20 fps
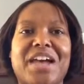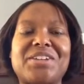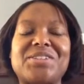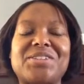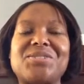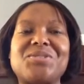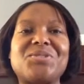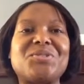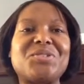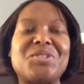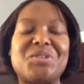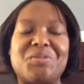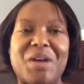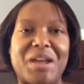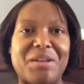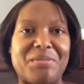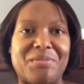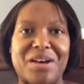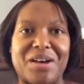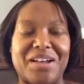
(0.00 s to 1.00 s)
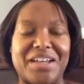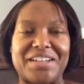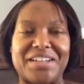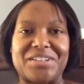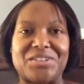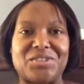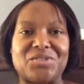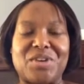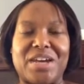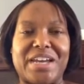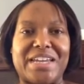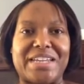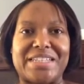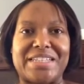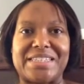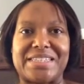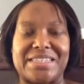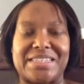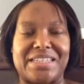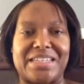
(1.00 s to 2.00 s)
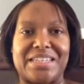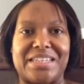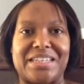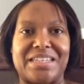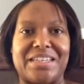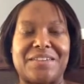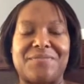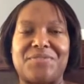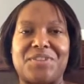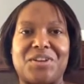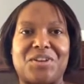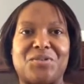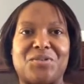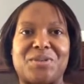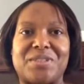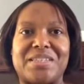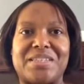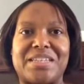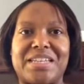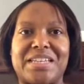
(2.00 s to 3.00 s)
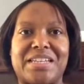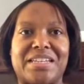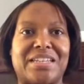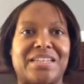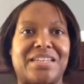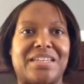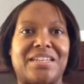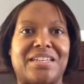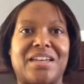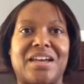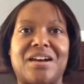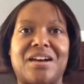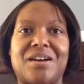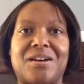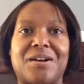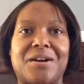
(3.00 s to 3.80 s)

searched my mind to try to see if there was any